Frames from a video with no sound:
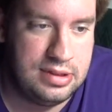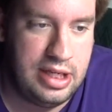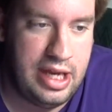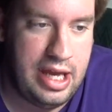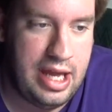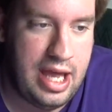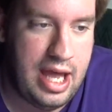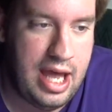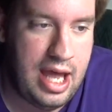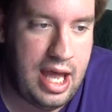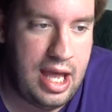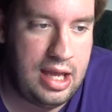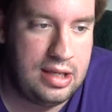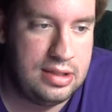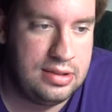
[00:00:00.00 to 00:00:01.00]

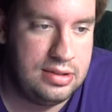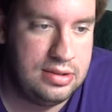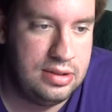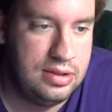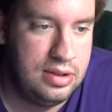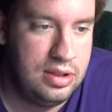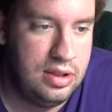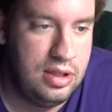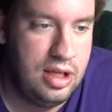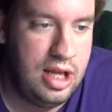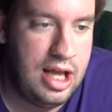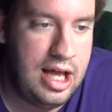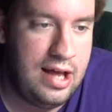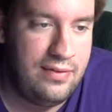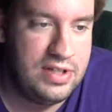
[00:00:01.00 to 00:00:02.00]
Yeah.
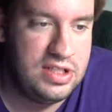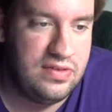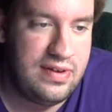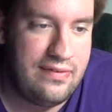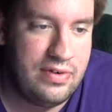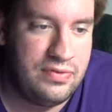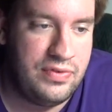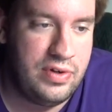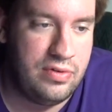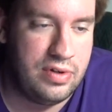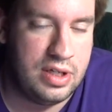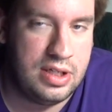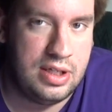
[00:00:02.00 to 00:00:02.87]
What's your favorite food?